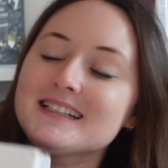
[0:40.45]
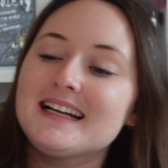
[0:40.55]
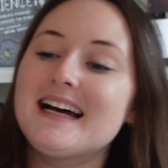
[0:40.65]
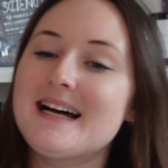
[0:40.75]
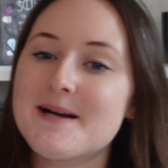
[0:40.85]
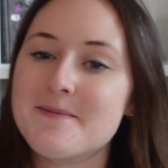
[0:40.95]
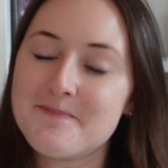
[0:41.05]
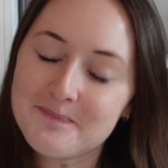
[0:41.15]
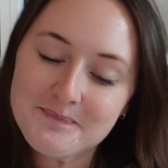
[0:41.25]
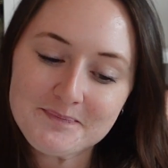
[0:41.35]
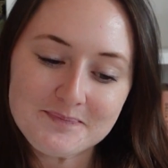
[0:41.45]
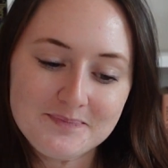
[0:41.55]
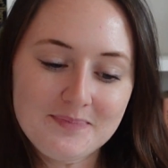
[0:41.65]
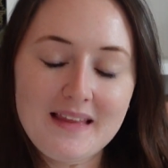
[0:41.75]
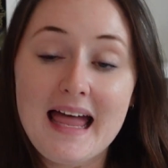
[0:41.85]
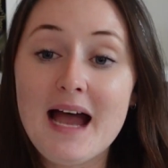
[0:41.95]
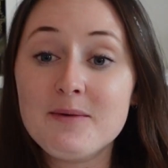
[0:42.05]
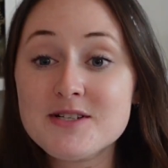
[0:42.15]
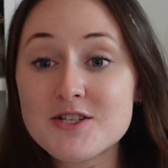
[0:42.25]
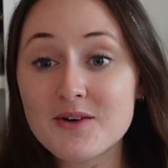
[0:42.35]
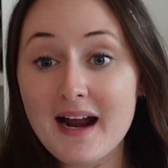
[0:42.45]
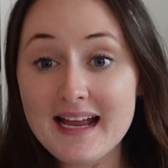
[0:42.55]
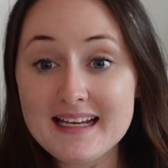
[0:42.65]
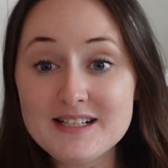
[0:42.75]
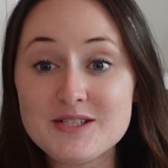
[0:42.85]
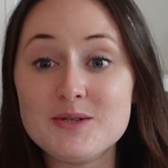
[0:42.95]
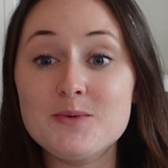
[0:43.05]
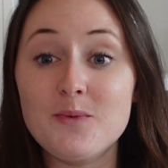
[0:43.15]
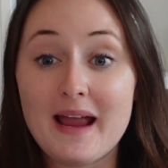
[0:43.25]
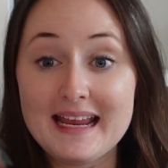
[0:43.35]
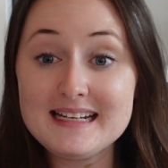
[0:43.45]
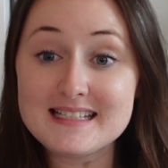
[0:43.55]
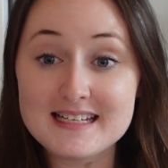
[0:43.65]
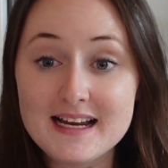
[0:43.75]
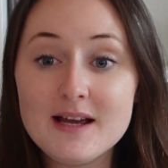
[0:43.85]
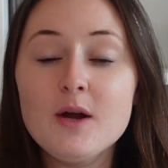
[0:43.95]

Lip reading: I was trying to wait